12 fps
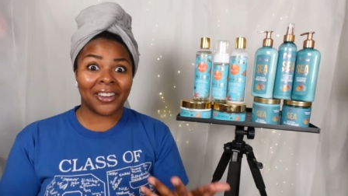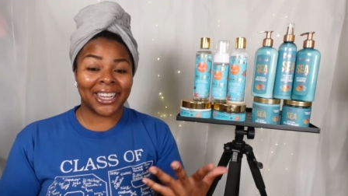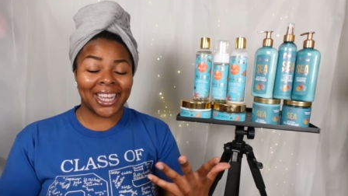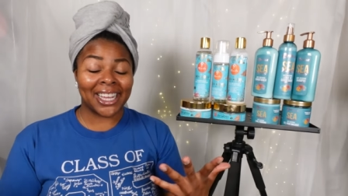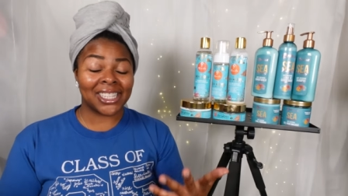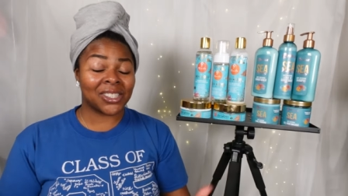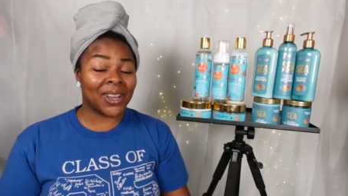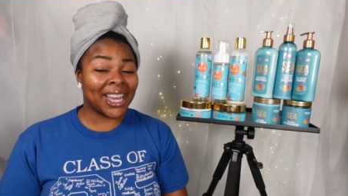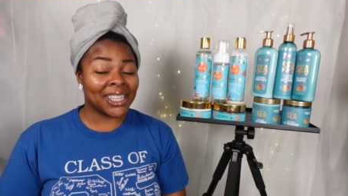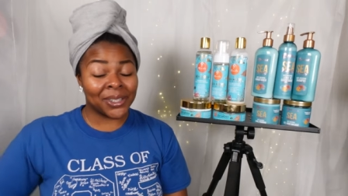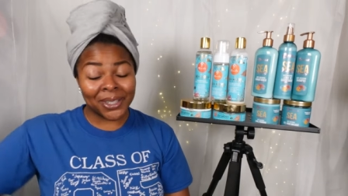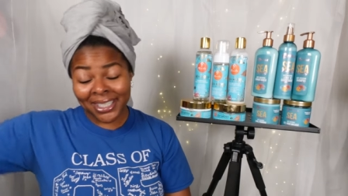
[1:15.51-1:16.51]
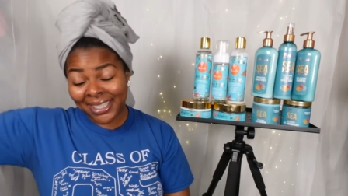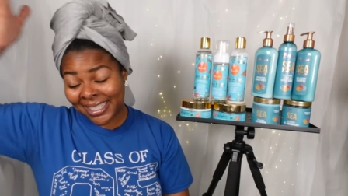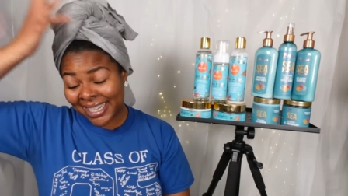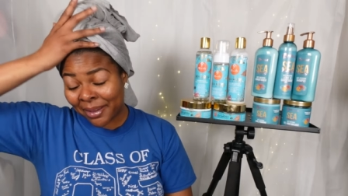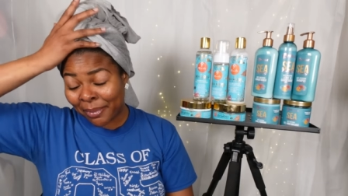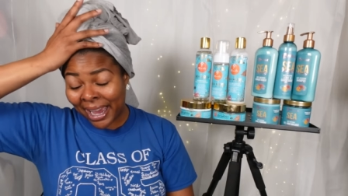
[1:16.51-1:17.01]
right, guys. So as you can
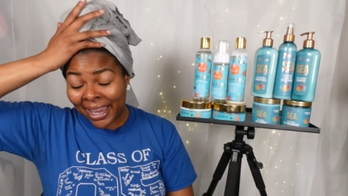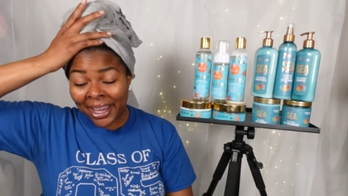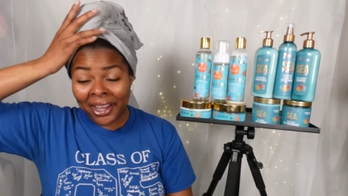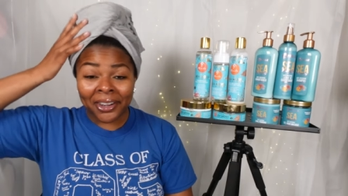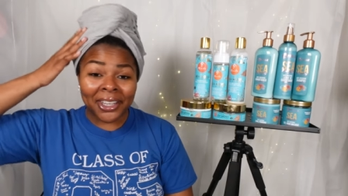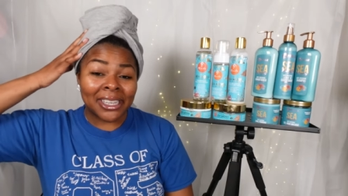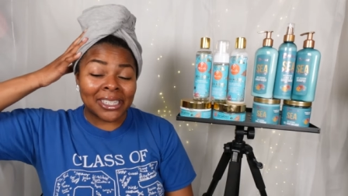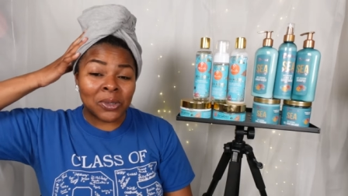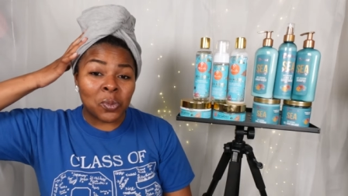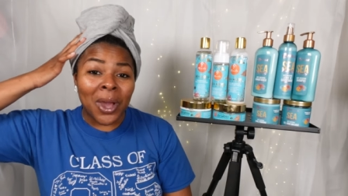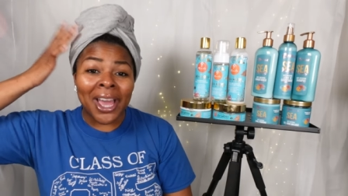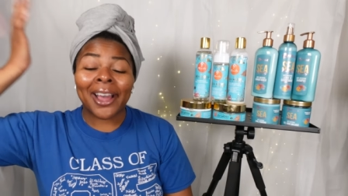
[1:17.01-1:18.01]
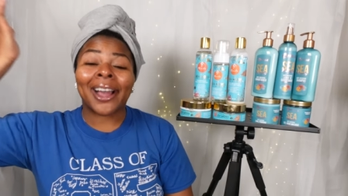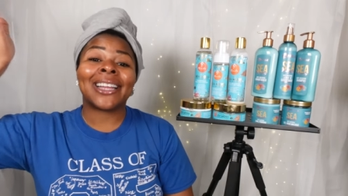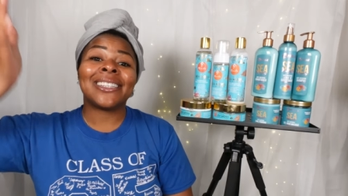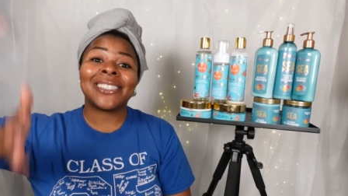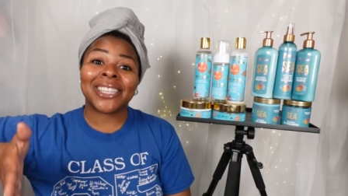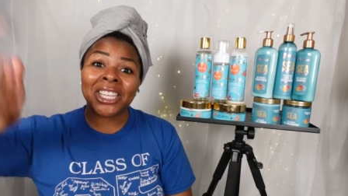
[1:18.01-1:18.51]
see, my hair is wet.
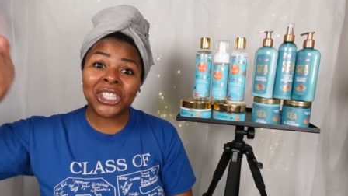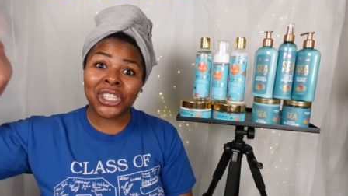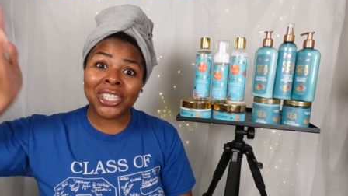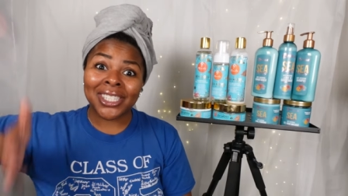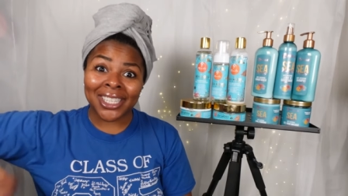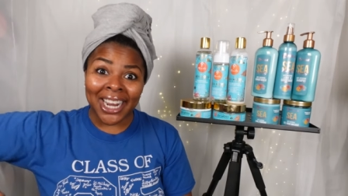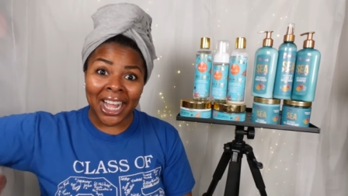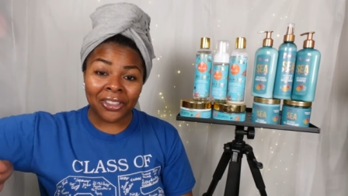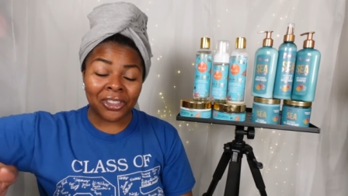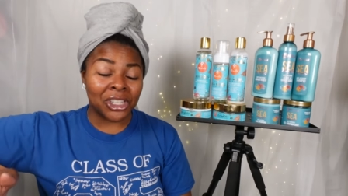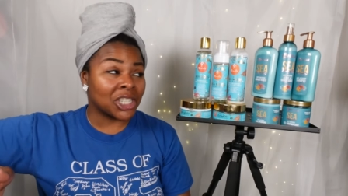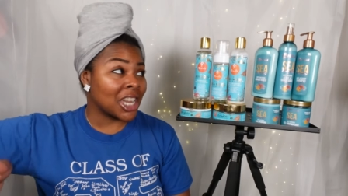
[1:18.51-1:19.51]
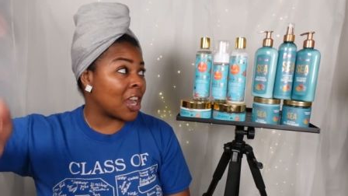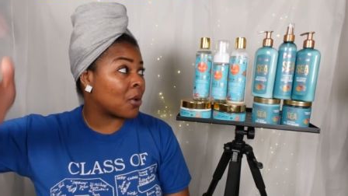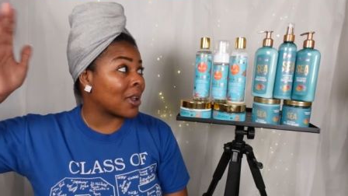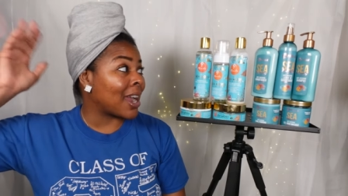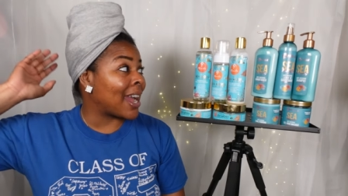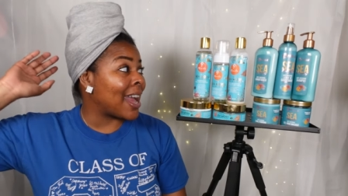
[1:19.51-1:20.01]
I did just get out the
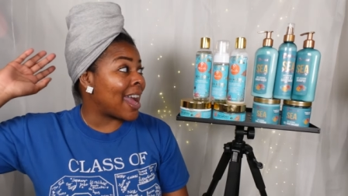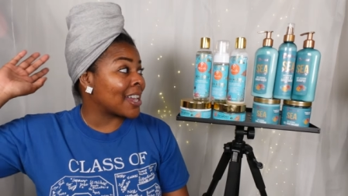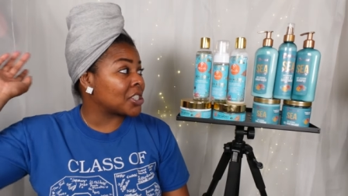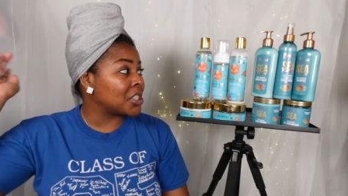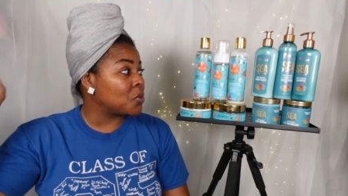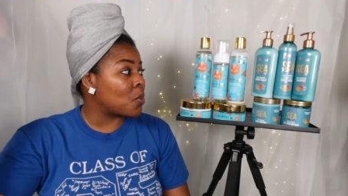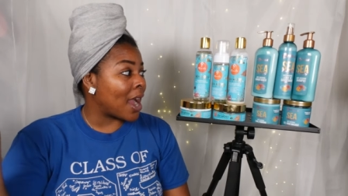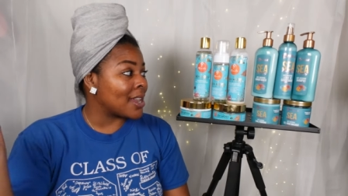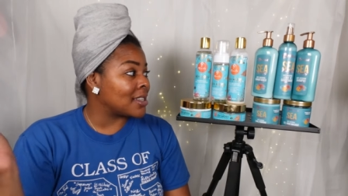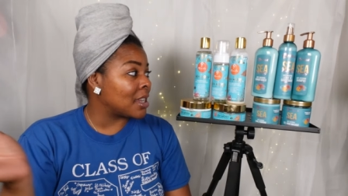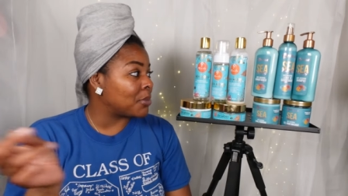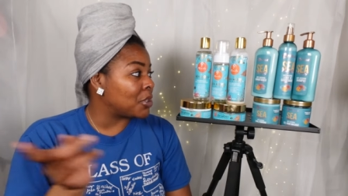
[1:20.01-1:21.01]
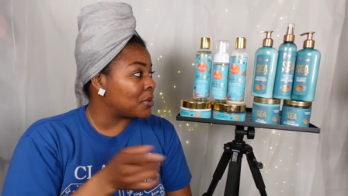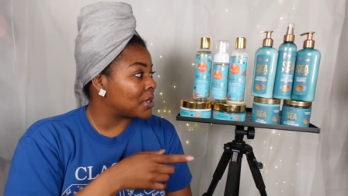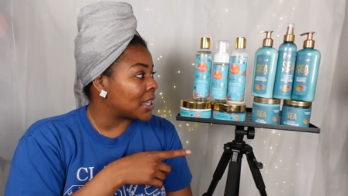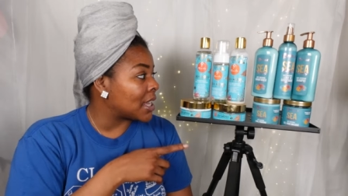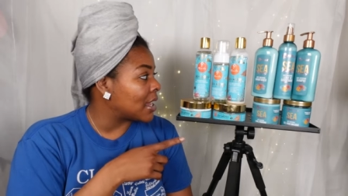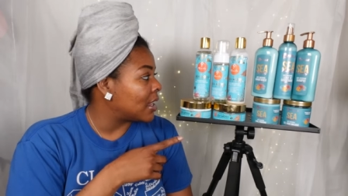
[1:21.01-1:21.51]
shower. I actually wind up
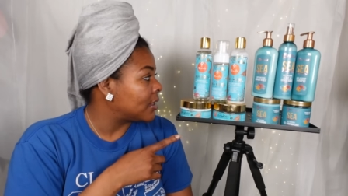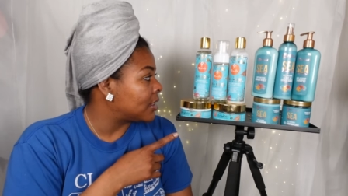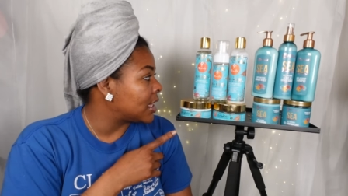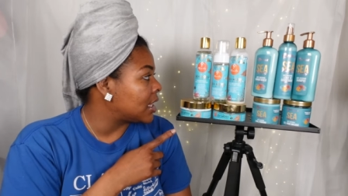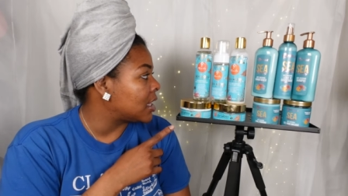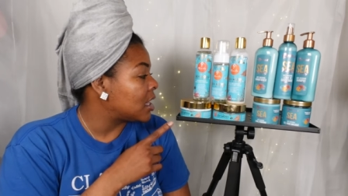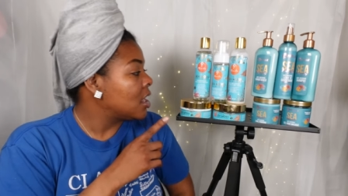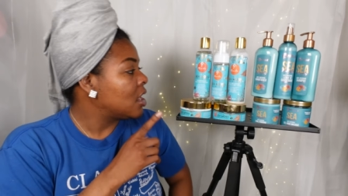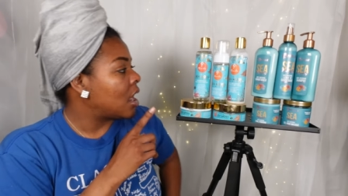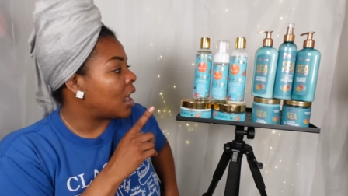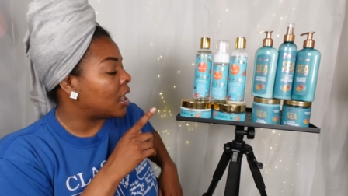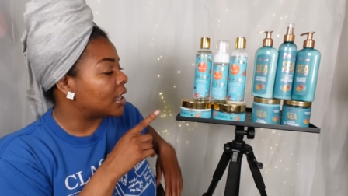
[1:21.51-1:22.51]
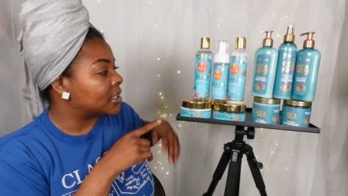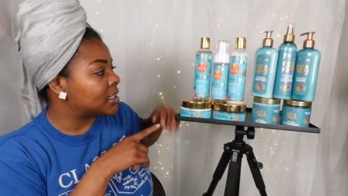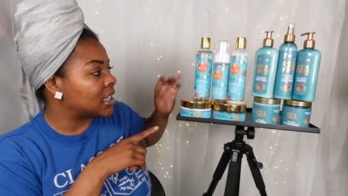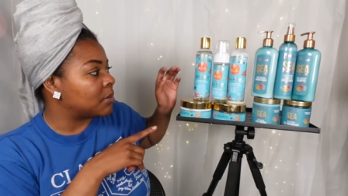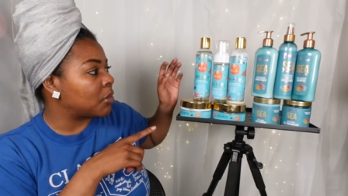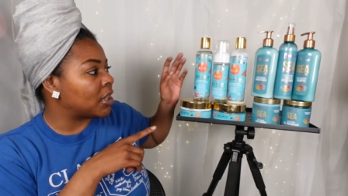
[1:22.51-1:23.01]
using the uh,
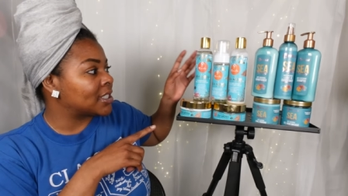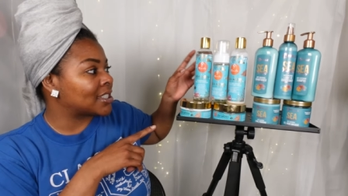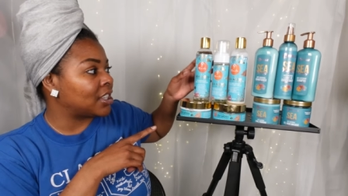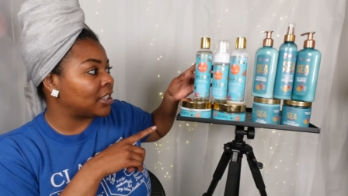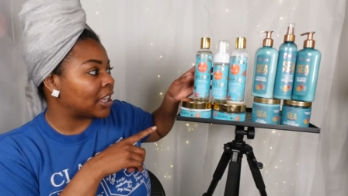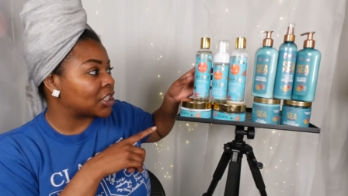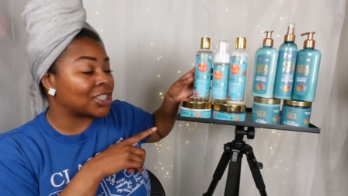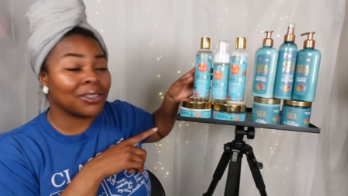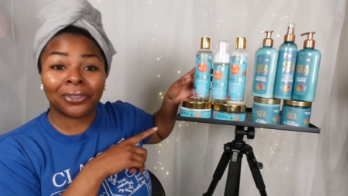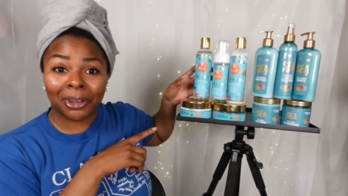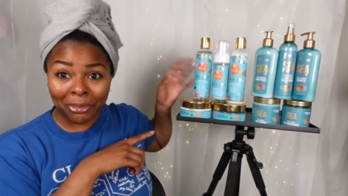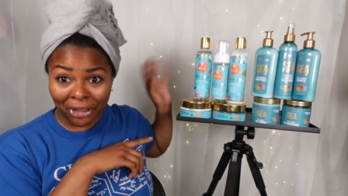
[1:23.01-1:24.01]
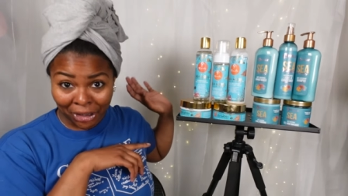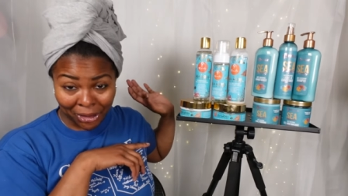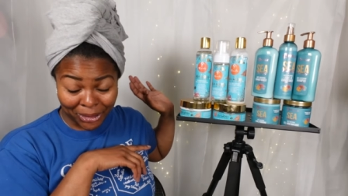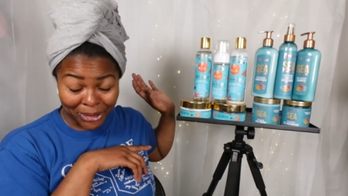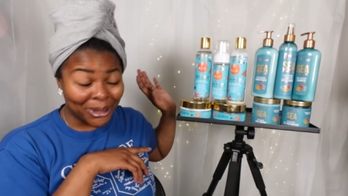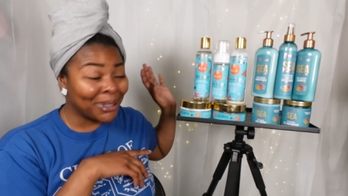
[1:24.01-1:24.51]
Sea Moss collection from
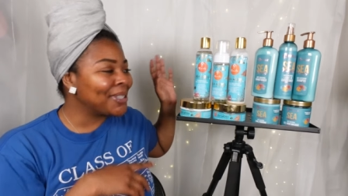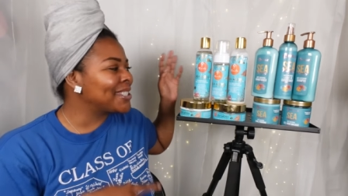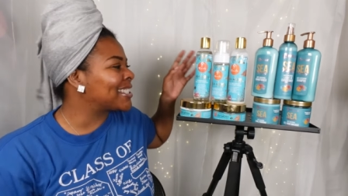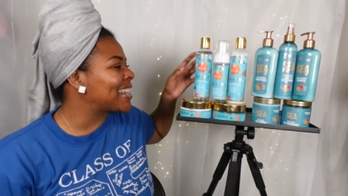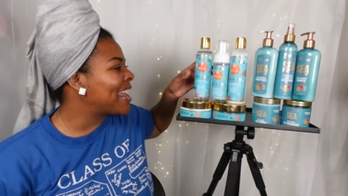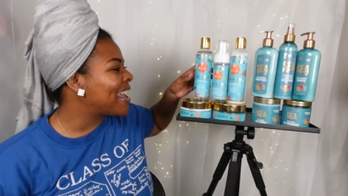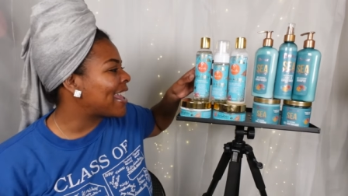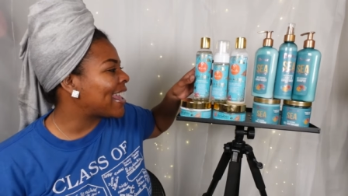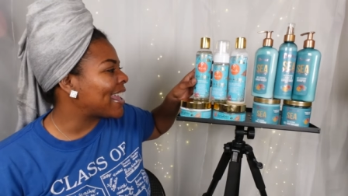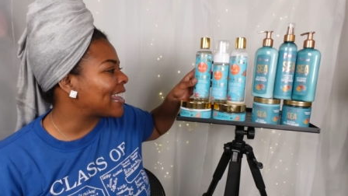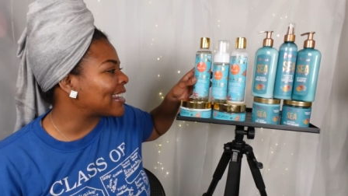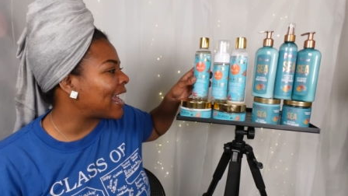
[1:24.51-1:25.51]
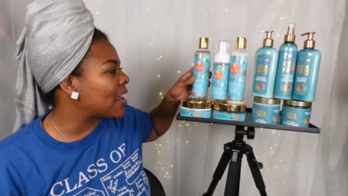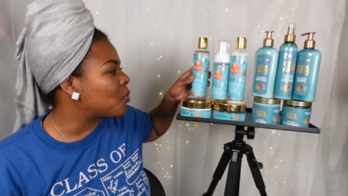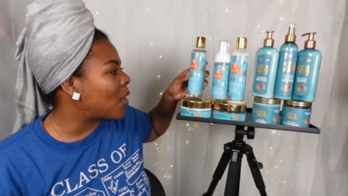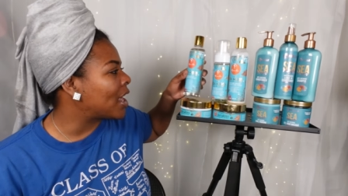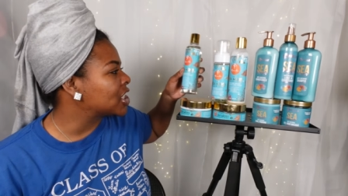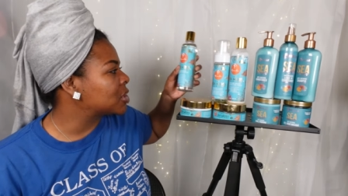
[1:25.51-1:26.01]
Curls, and I
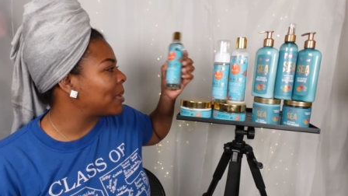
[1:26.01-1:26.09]
washed